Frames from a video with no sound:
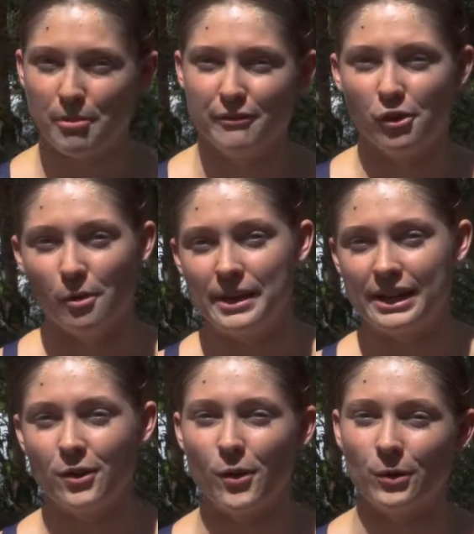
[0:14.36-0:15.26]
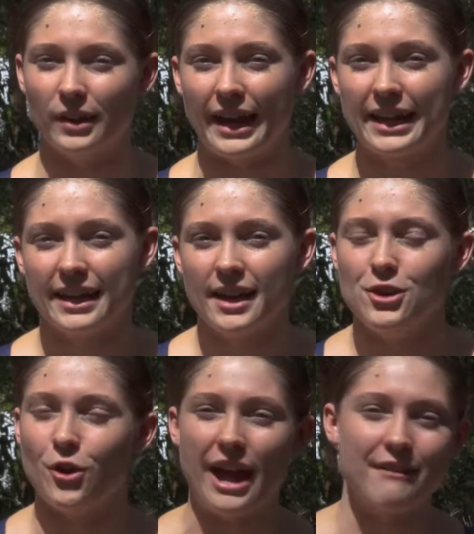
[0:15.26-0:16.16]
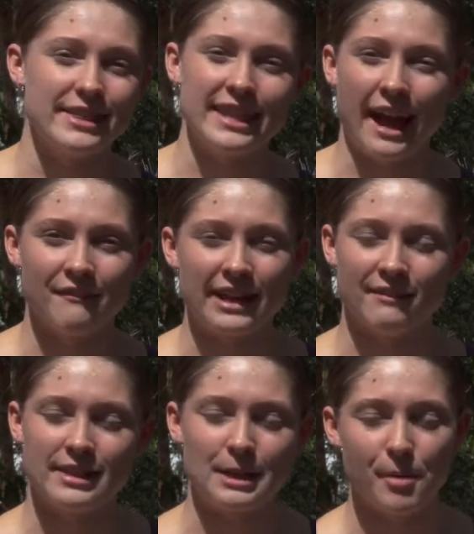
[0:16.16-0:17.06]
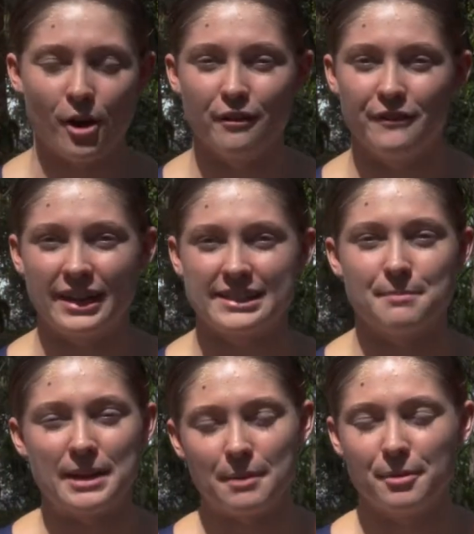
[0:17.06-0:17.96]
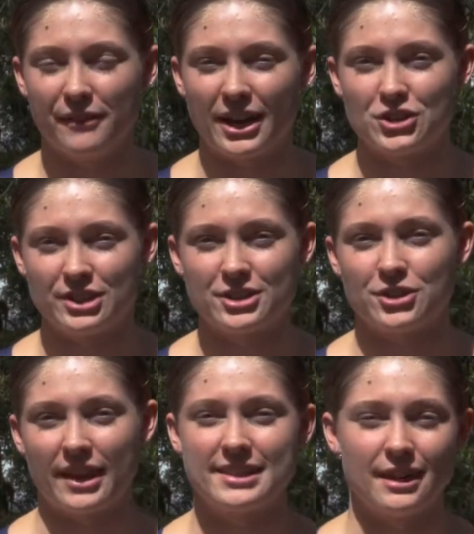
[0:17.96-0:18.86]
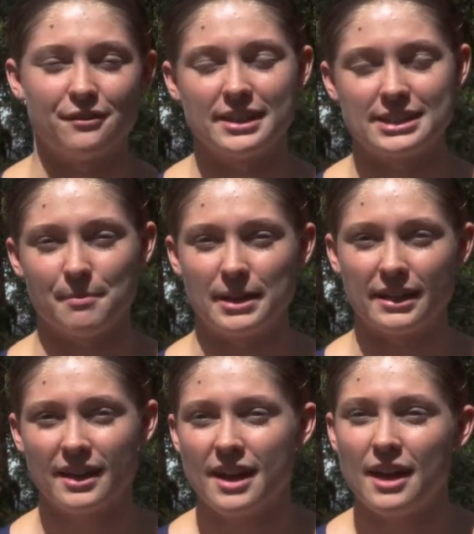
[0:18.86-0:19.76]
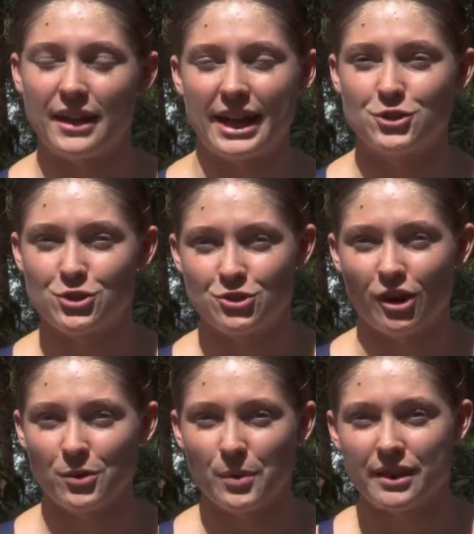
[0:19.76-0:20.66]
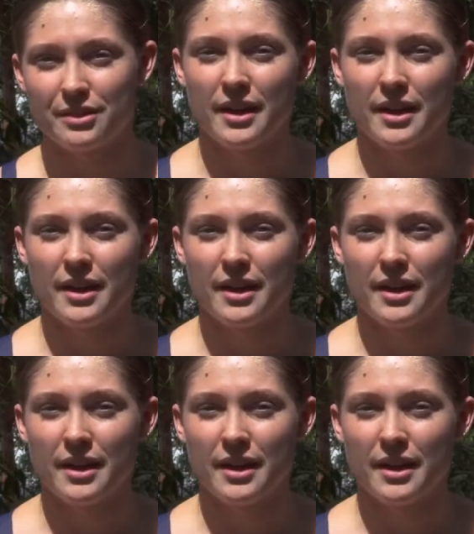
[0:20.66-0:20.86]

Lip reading: performing or like not having everything perfect and being a perfectionist. So that's definitely something that I do struggle with.